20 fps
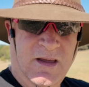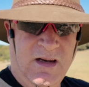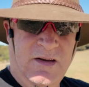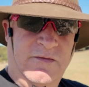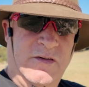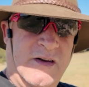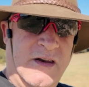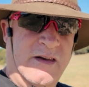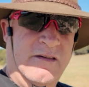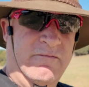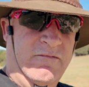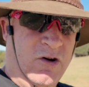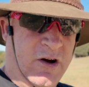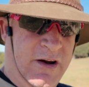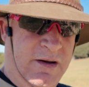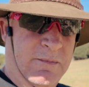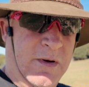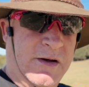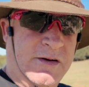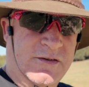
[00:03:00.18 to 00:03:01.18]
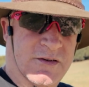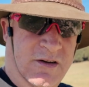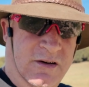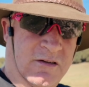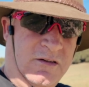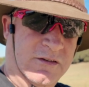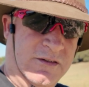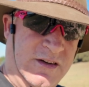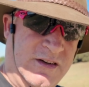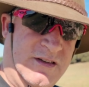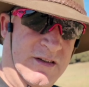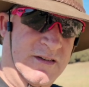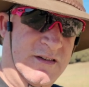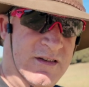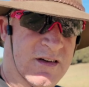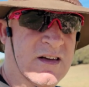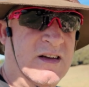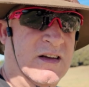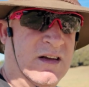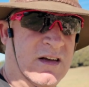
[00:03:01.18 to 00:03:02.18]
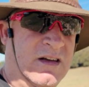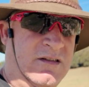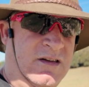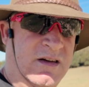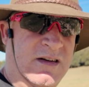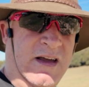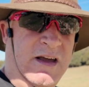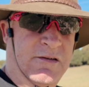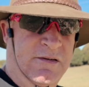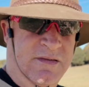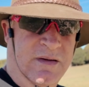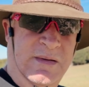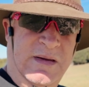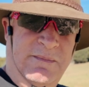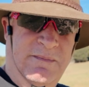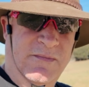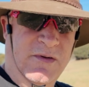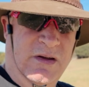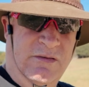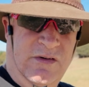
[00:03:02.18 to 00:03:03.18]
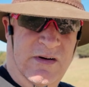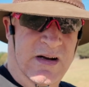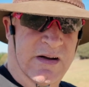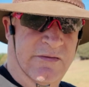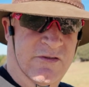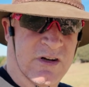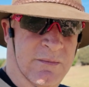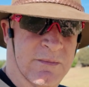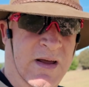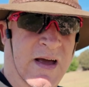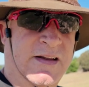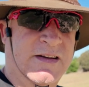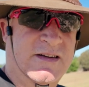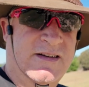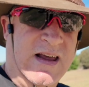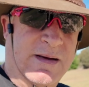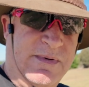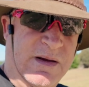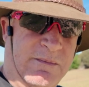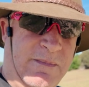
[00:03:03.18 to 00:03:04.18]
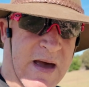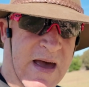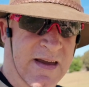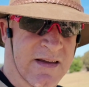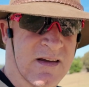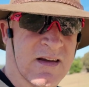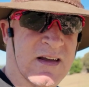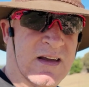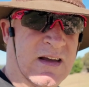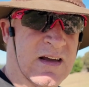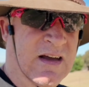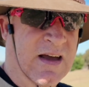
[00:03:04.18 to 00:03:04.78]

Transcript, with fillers: And if you ride a motorcycle long distance, you know it's probably not even enough time to unsnap your back,